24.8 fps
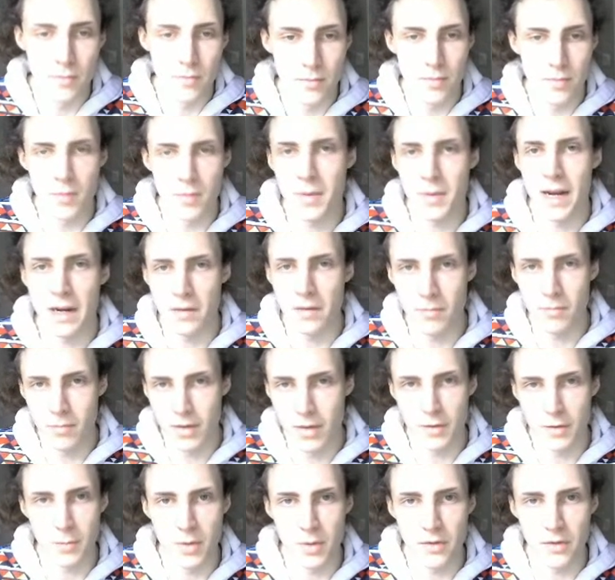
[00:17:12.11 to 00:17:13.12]
But
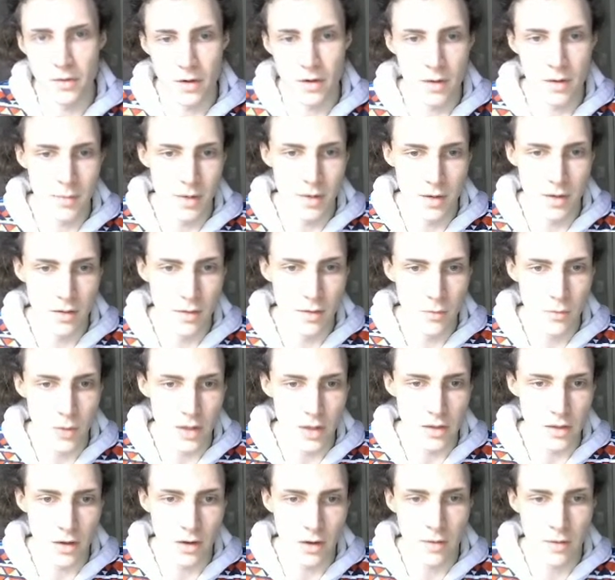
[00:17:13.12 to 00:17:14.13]
my sprints are going to be a
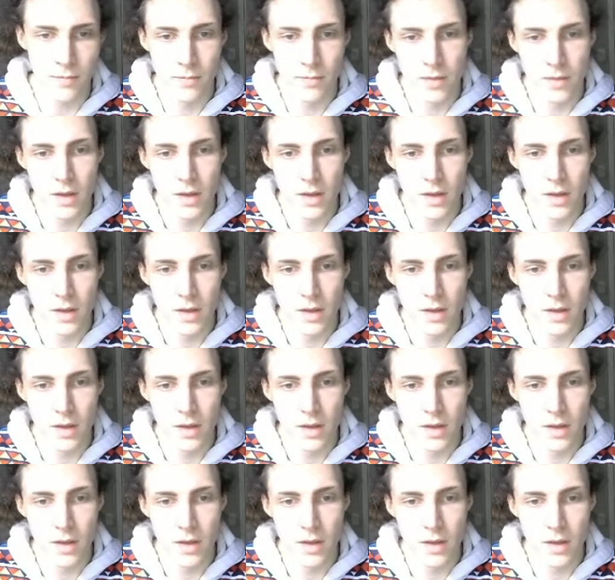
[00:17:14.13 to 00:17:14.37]
week long